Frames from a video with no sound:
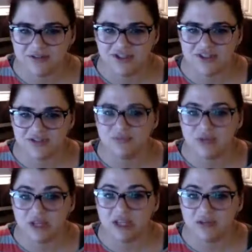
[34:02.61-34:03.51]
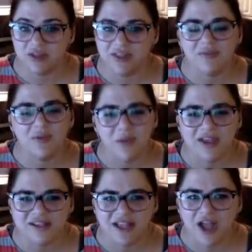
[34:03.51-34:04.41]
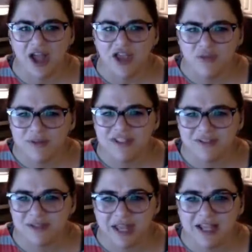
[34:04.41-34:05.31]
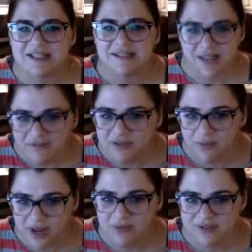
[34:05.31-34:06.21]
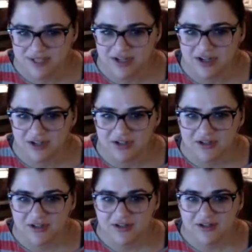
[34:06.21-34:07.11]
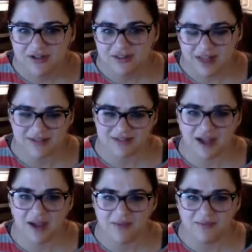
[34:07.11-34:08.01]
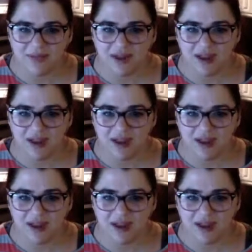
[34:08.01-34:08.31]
She's really, and that's why he's like, you must have been like 7 when I was here last time, and I